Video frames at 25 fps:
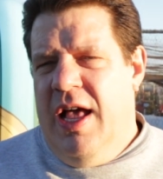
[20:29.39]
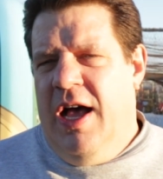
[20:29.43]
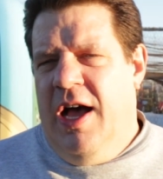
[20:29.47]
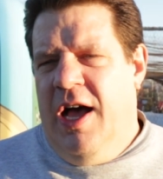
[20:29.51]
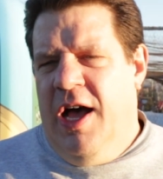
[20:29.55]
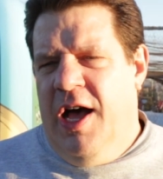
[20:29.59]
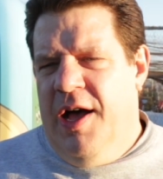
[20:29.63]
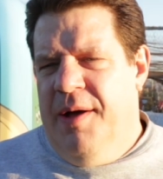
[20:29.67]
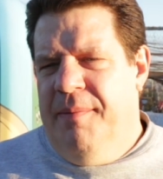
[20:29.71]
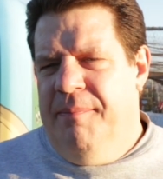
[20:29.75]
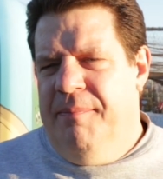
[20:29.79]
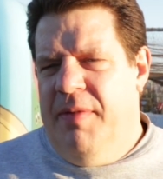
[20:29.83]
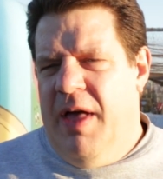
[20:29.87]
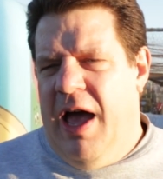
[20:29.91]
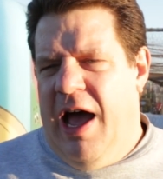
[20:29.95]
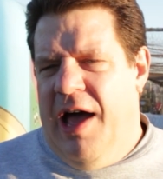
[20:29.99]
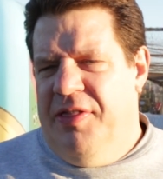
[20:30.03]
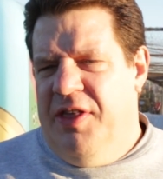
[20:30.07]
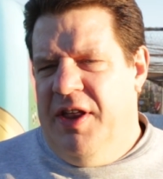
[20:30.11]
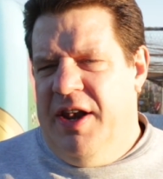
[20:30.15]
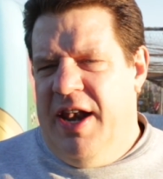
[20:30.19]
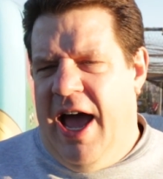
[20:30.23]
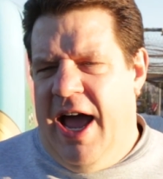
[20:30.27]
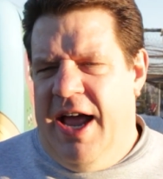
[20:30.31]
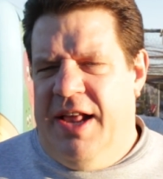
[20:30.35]
on
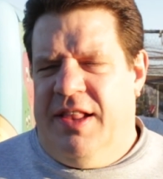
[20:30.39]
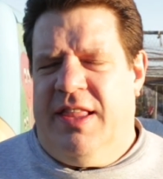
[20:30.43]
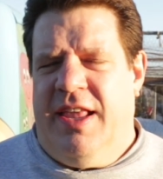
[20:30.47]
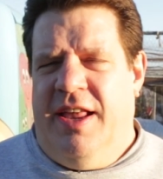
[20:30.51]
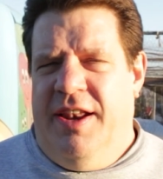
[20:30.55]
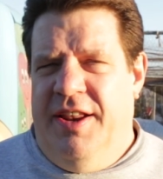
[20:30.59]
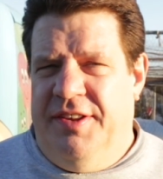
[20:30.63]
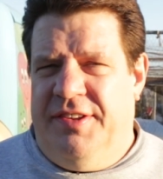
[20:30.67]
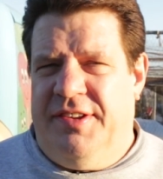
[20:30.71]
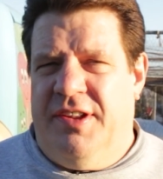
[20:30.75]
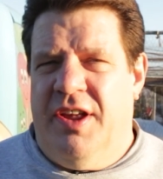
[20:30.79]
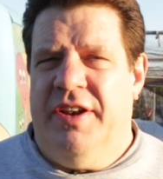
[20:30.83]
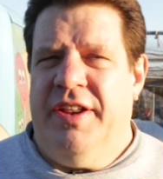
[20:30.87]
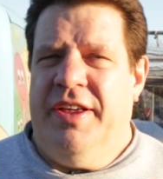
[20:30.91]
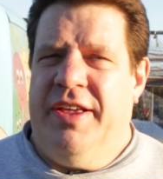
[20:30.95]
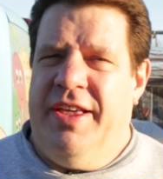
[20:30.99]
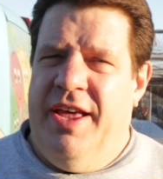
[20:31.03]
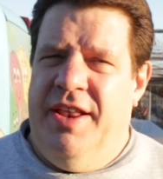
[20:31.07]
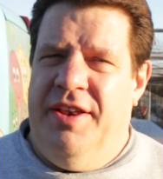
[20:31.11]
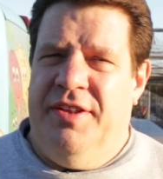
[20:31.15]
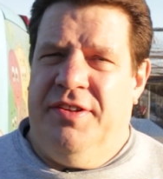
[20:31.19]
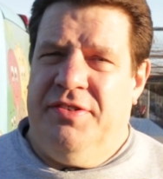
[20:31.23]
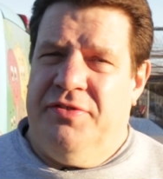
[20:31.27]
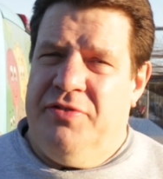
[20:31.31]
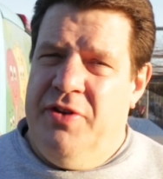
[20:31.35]
the night that it's going to
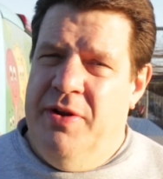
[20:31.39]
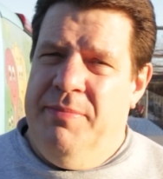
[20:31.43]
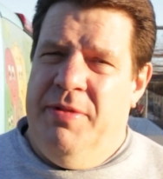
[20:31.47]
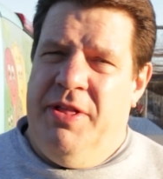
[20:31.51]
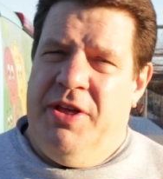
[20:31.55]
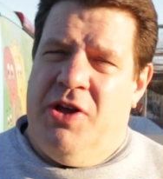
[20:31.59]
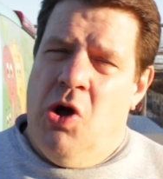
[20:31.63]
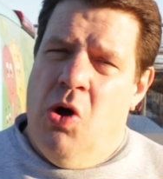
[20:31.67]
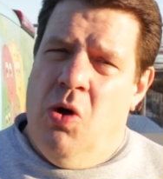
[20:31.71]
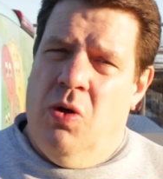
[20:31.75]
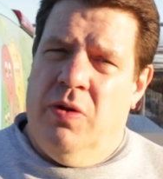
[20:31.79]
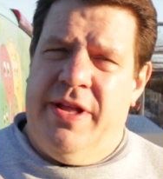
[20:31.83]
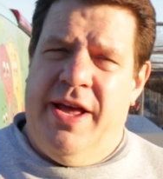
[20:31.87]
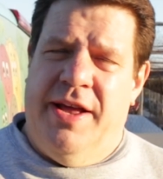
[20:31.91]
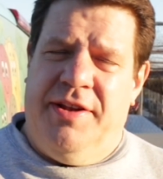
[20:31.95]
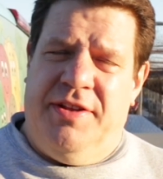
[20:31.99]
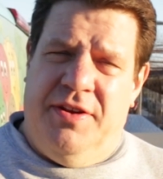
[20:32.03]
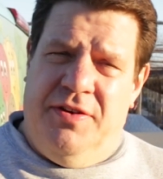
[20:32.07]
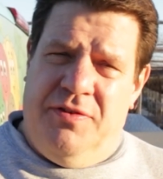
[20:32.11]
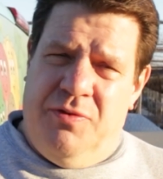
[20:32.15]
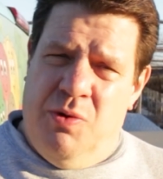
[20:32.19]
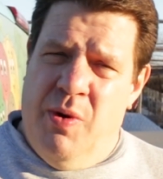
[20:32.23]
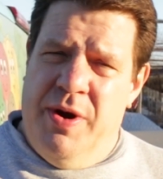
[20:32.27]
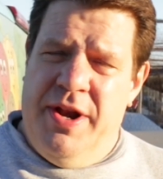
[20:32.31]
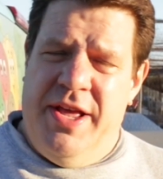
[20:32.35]
get extremely cold out
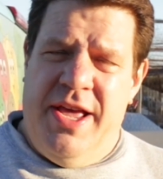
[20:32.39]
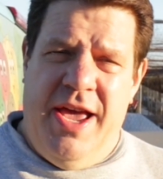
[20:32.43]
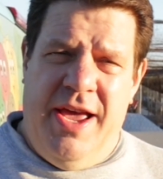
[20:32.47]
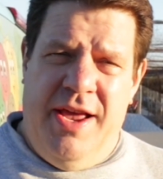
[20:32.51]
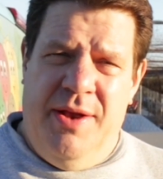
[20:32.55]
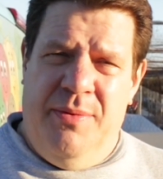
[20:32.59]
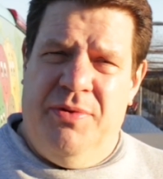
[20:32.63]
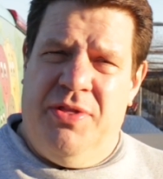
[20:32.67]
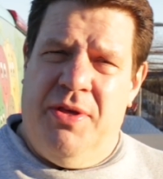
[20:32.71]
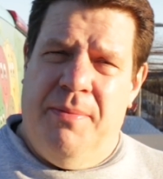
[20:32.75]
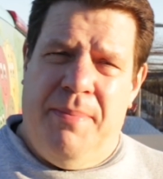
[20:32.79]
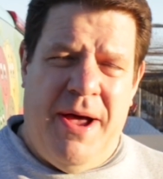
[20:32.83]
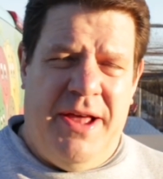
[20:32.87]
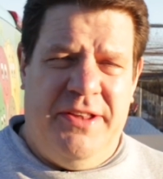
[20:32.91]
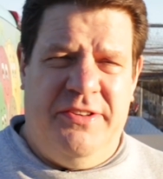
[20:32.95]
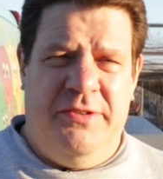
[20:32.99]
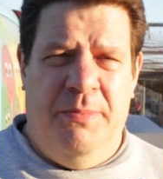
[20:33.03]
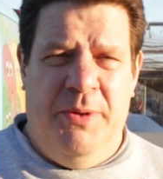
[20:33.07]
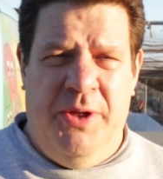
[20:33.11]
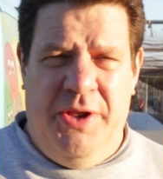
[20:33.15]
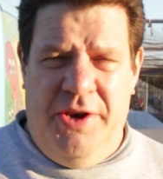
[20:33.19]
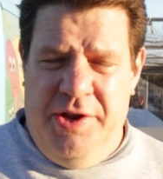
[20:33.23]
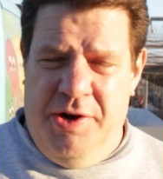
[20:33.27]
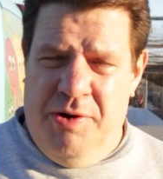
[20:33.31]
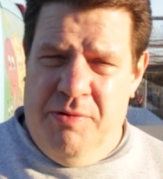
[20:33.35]
to 28 with a
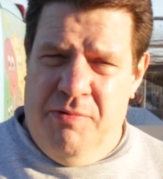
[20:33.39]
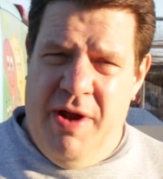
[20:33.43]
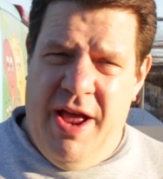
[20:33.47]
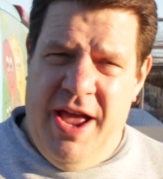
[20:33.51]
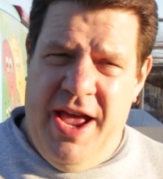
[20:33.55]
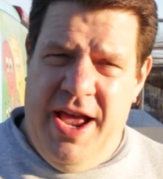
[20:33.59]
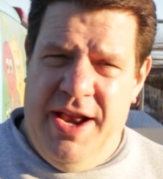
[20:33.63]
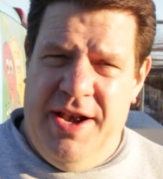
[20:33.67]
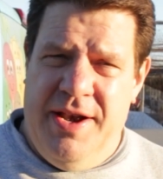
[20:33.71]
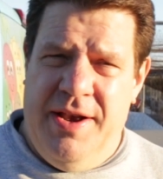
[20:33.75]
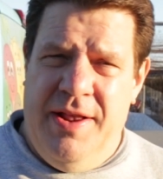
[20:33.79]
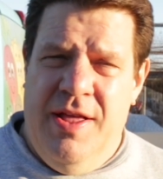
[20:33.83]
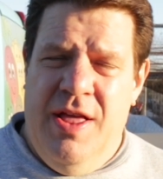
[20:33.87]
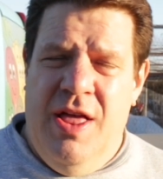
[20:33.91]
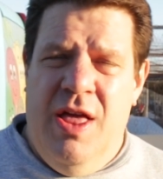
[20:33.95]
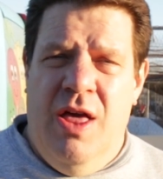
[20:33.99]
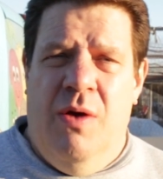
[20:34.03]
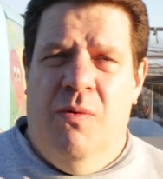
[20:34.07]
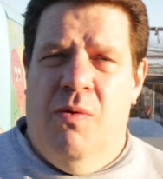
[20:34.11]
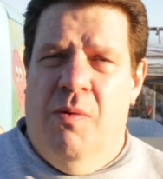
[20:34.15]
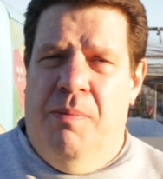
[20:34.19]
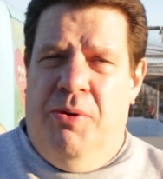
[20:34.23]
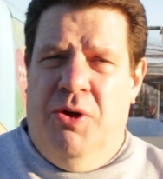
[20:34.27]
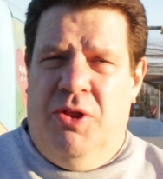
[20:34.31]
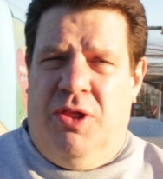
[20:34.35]
possibility of rain,
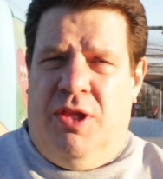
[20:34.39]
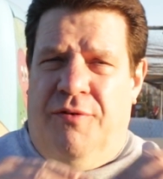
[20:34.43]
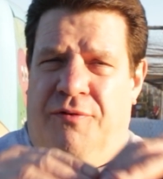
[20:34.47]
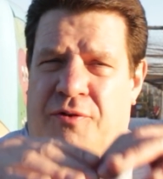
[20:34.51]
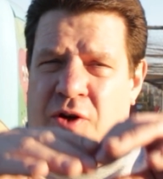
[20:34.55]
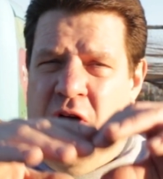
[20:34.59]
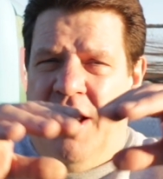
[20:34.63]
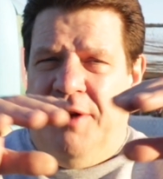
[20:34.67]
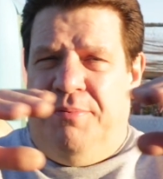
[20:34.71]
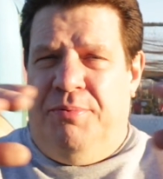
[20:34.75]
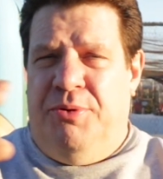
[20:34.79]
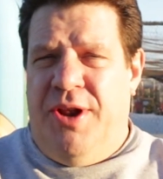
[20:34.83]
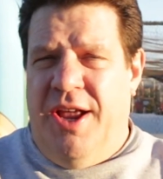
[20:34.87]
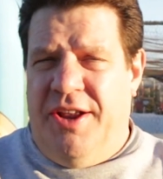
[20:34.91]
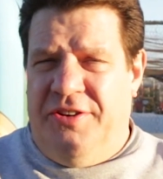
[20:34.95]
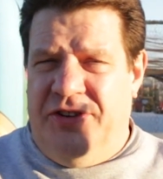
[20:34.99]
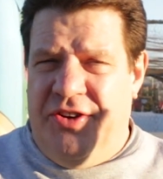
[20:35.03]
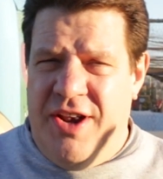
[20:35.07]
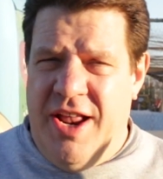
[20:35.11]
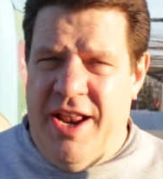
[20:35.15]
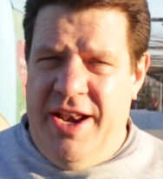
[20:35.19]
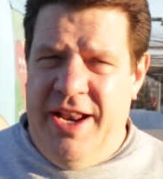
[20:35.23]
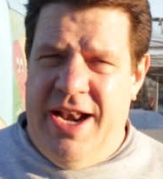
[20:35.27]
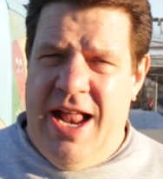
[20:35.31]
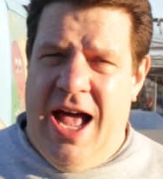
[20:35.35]
we'll put the frost
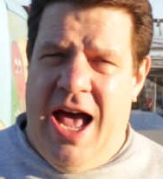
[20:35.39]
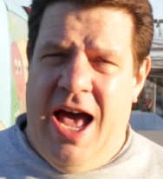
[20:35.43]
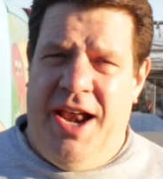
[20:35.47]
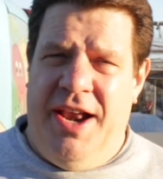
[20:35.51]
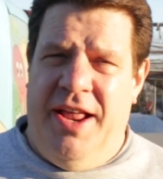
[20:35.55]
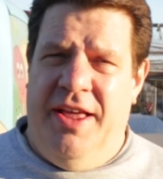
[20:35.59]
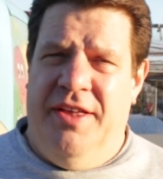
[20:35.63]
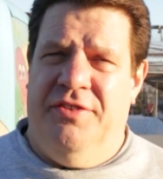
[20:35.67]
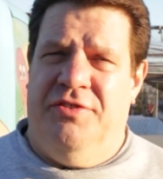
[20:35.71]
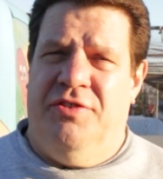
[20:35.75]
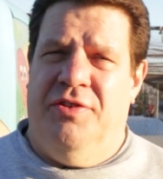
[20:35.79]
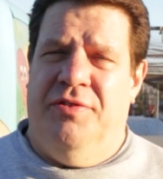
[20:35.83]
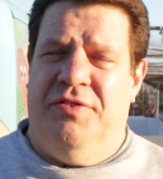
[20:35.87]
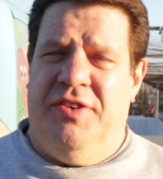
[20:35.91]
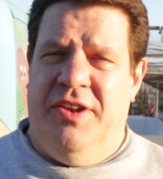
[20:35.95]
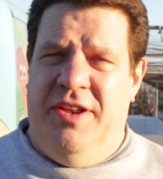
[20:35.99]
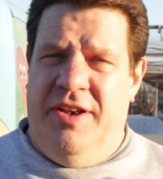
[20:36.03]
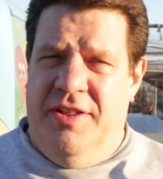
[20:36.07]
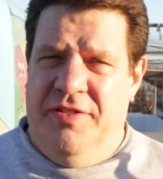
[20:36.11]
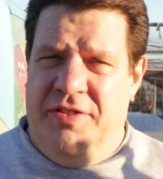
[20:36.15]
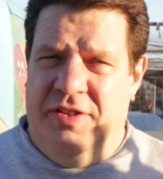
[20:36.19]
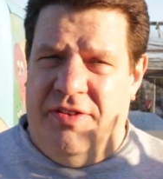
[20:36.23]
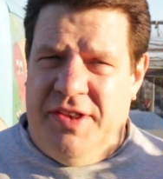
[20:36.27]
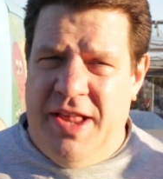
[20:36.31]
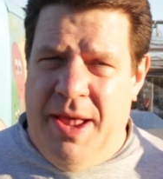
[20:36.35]
protection netting on as you've seen
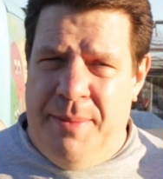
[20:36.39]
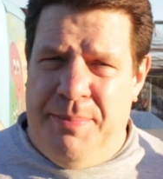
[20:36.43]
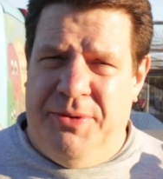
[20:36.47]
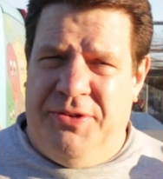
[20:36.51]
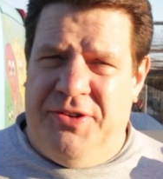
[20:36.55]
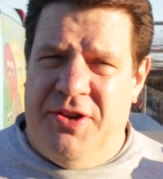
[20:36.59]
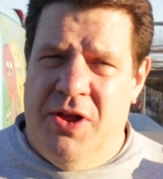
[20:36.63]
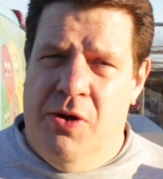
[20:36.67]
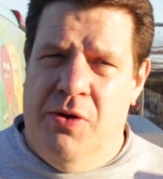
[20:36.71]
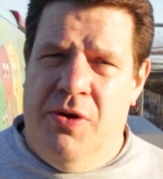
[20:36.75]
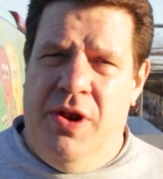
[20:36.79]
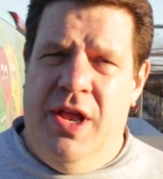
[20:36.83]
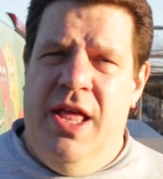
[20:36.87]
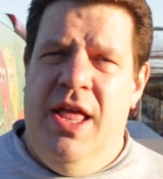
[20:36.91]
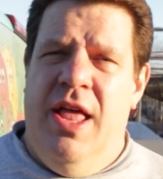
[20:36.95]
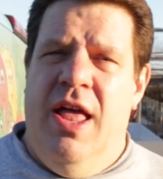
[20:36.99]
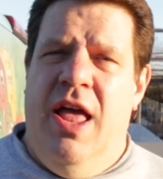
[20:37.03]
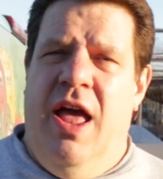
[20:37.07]
in this episode,